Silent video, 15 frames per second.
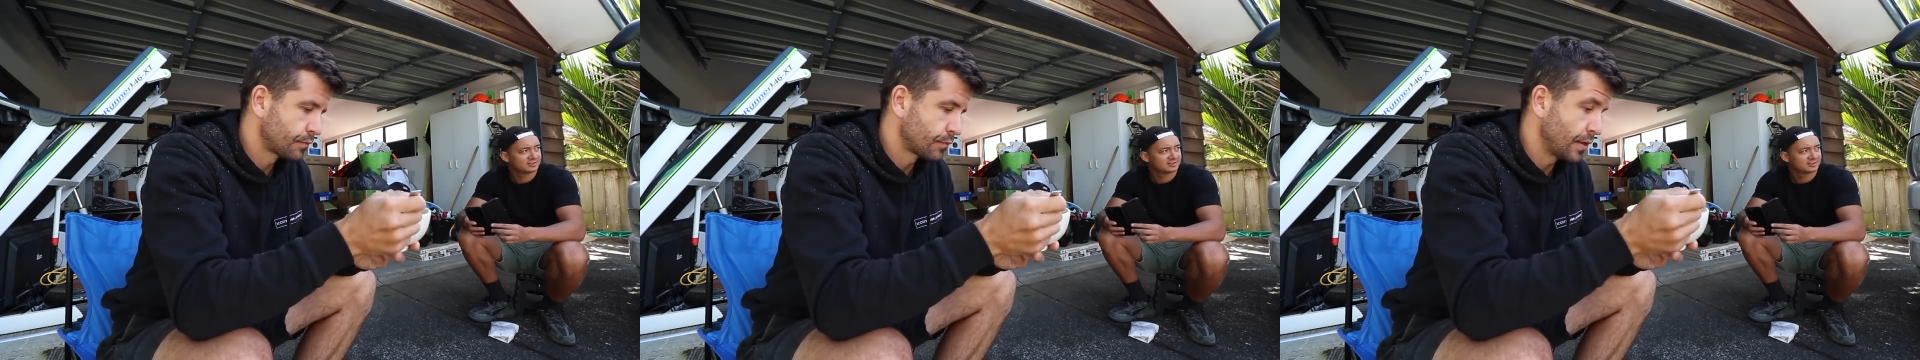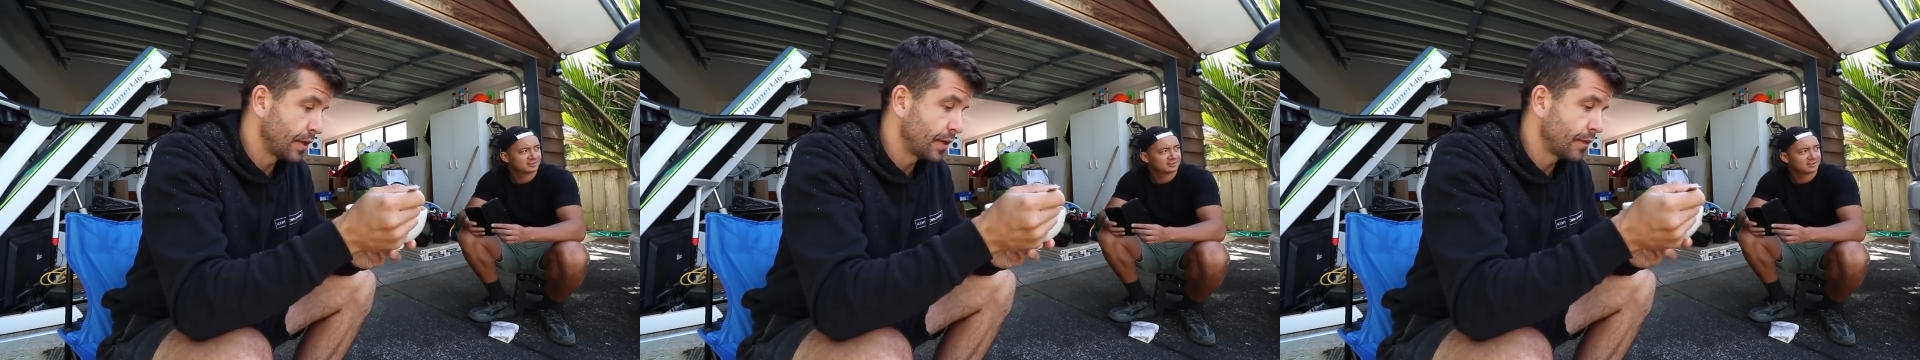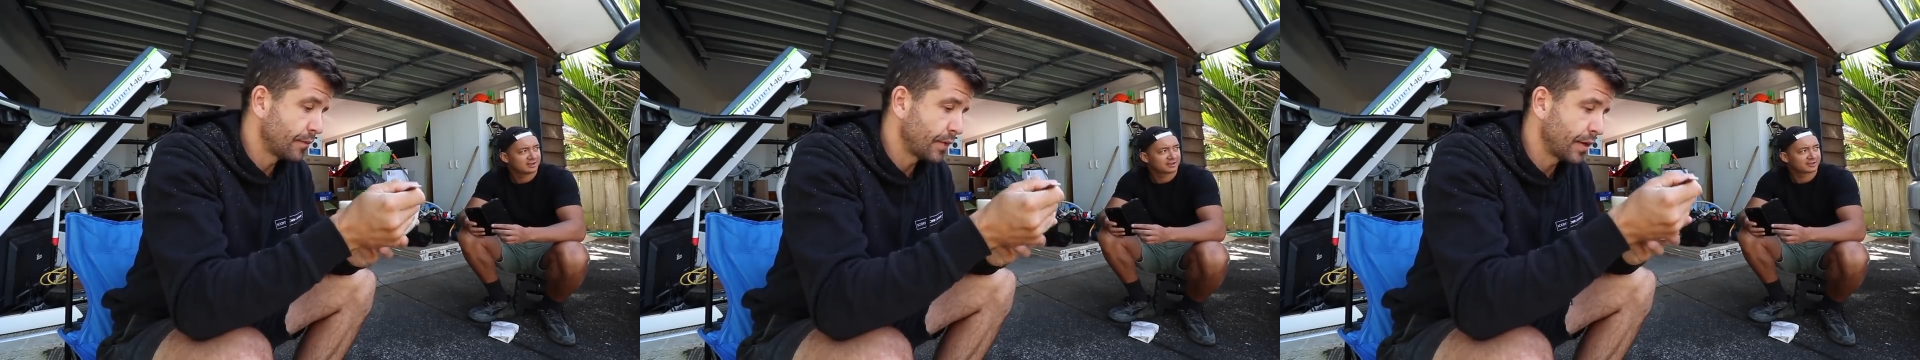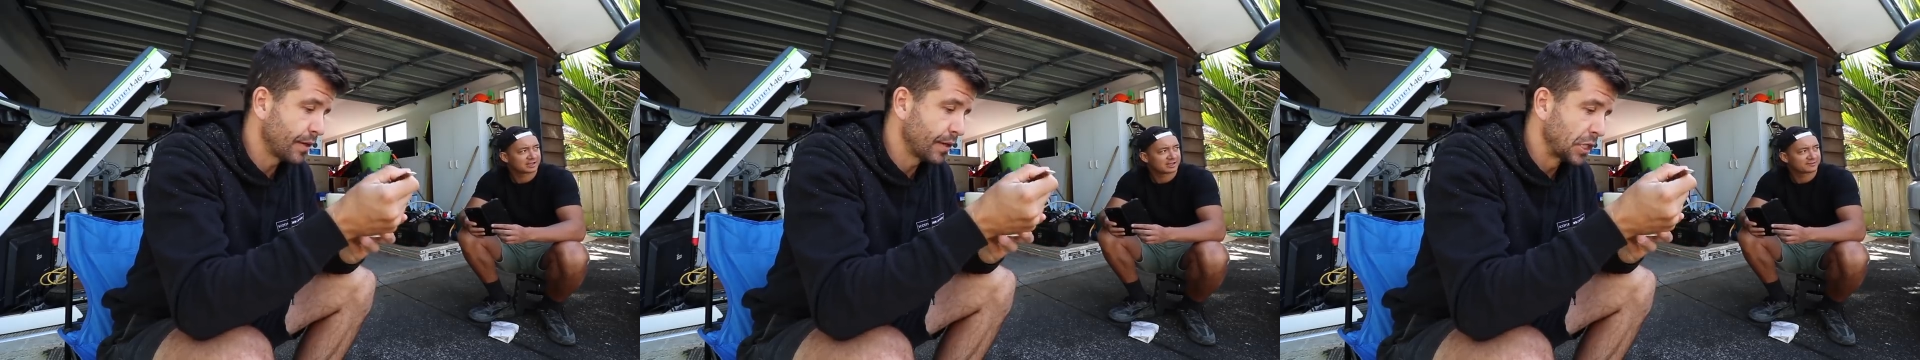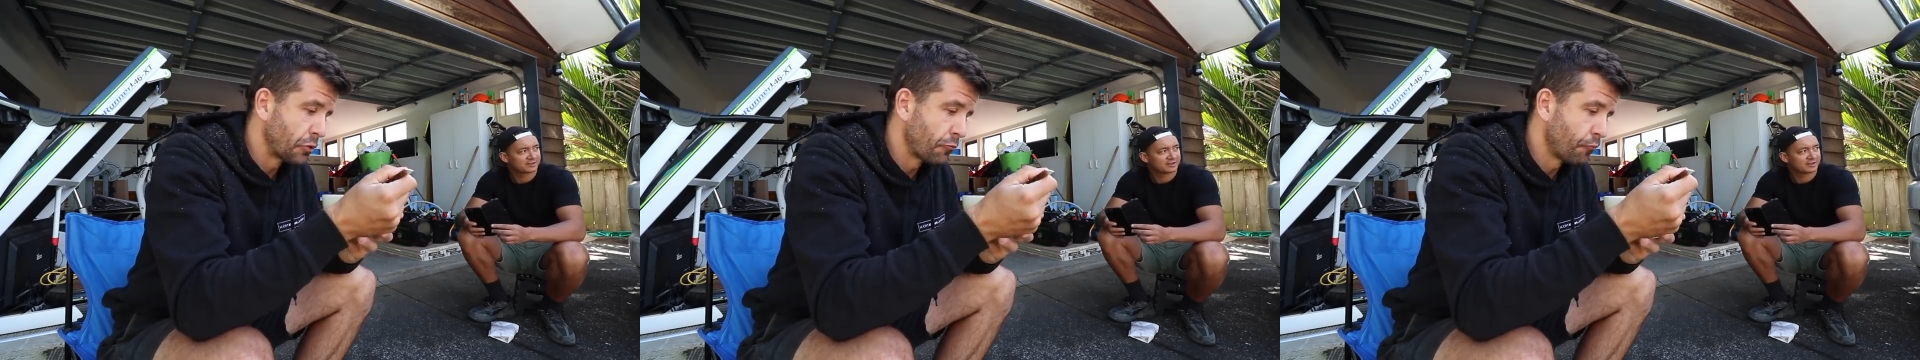Yeah, I hard.
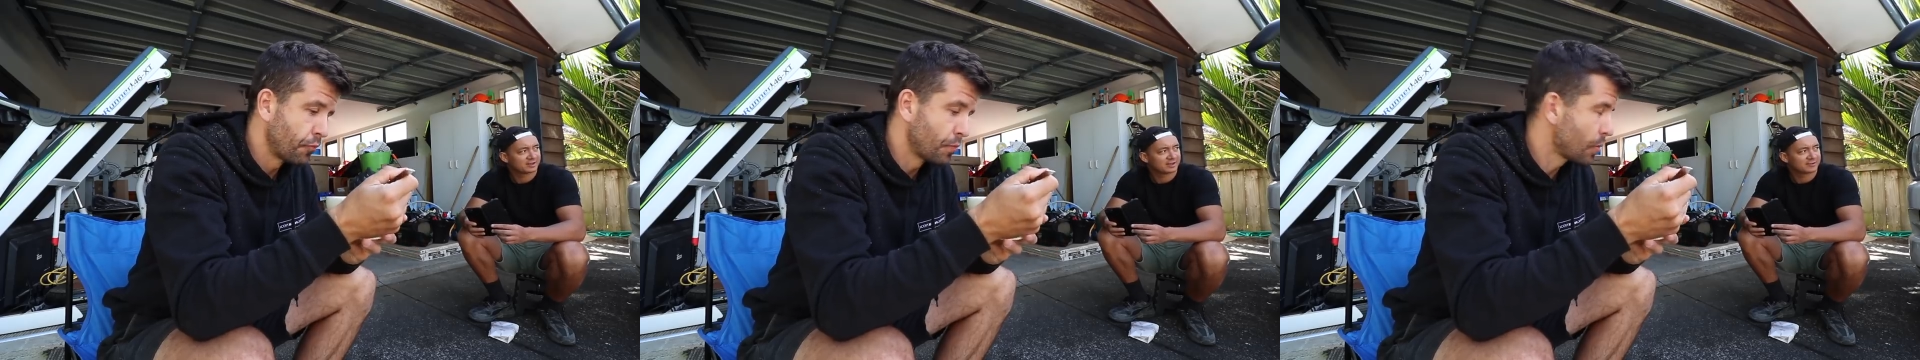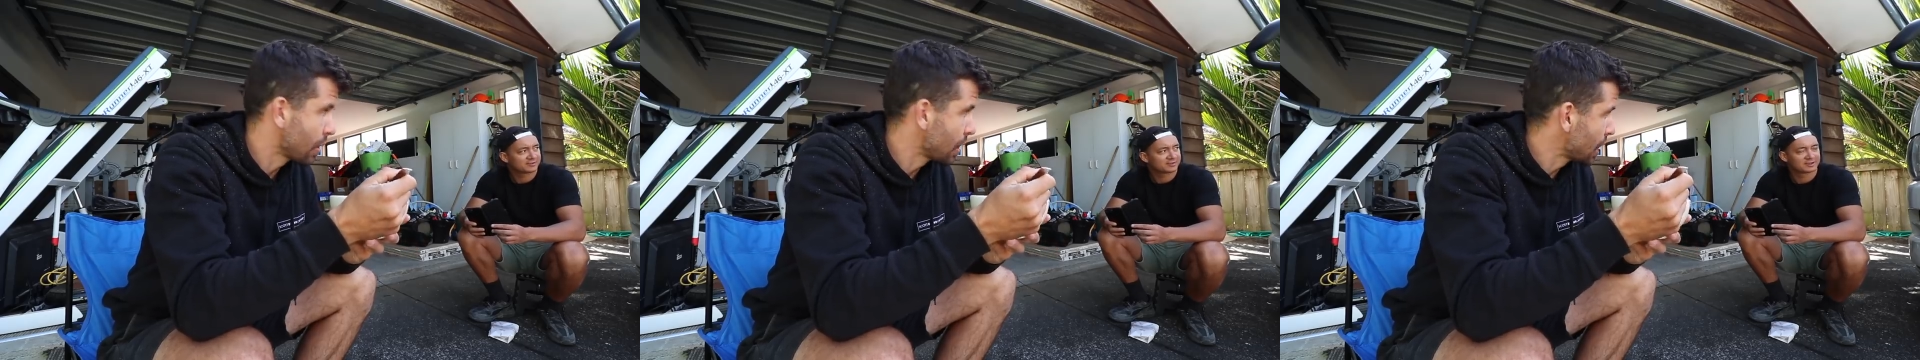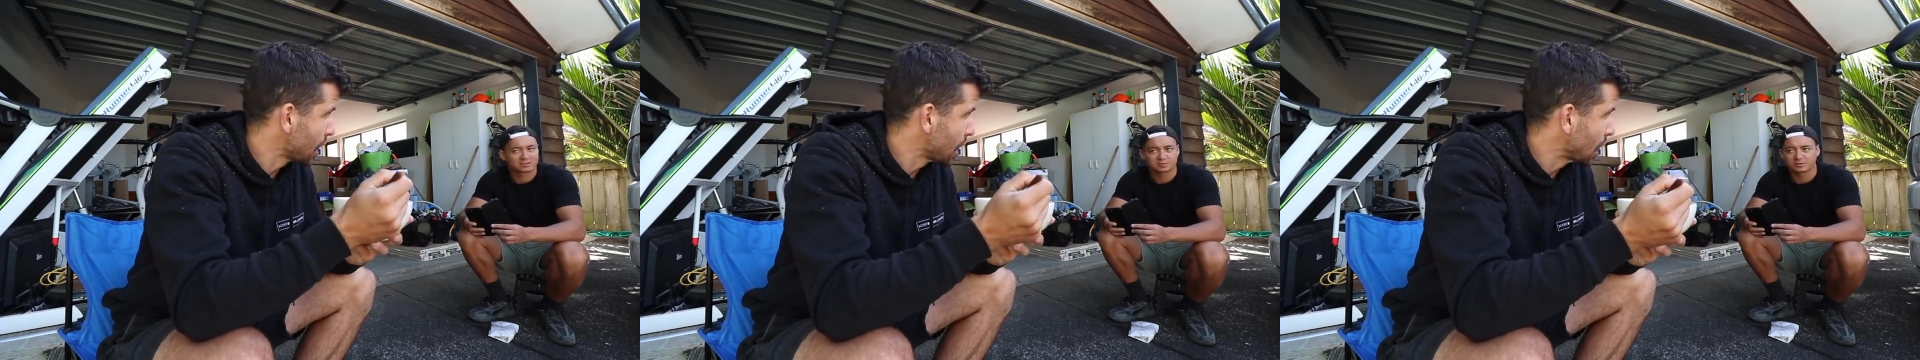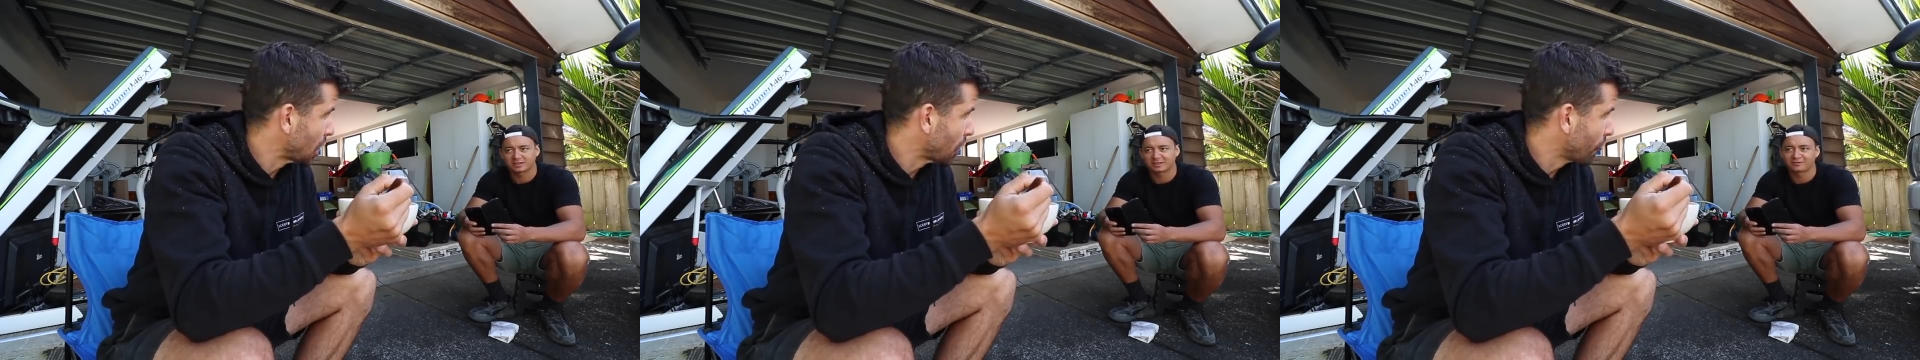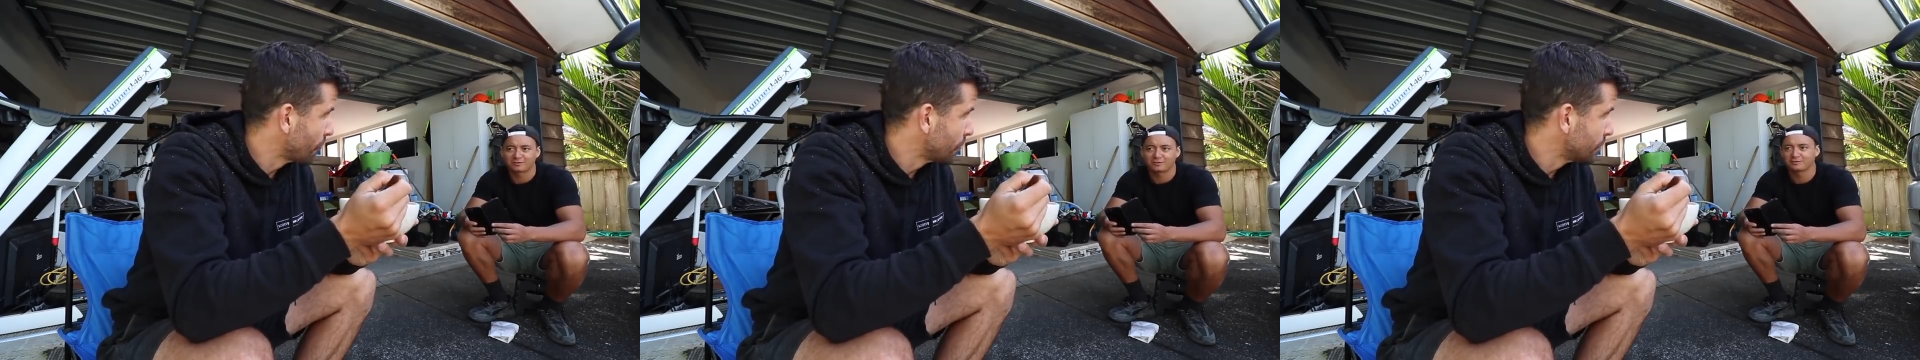After, after this
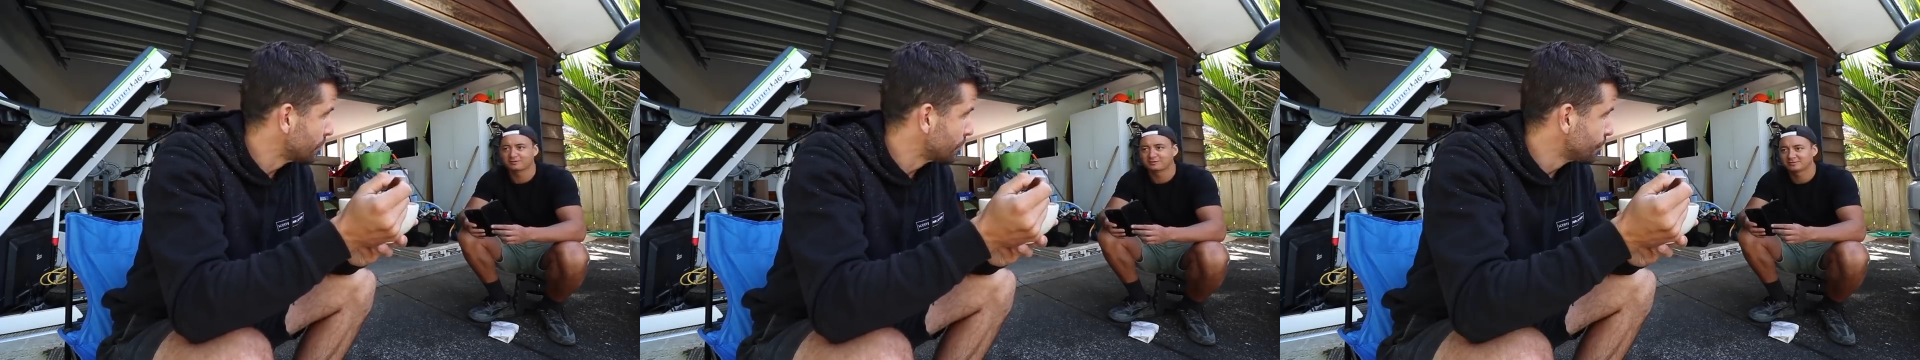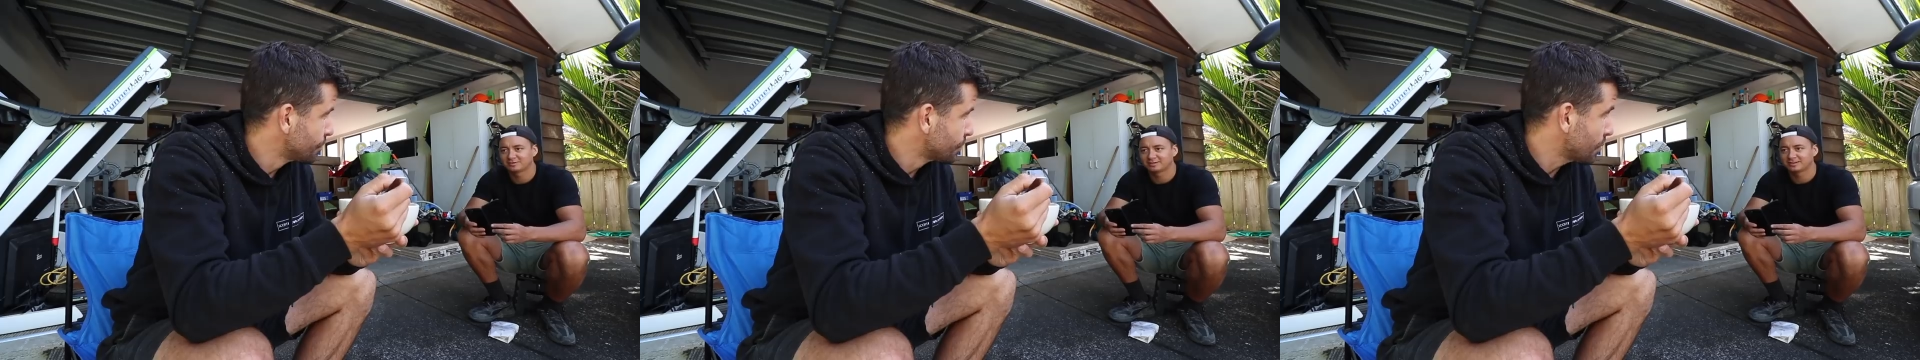week, everyone...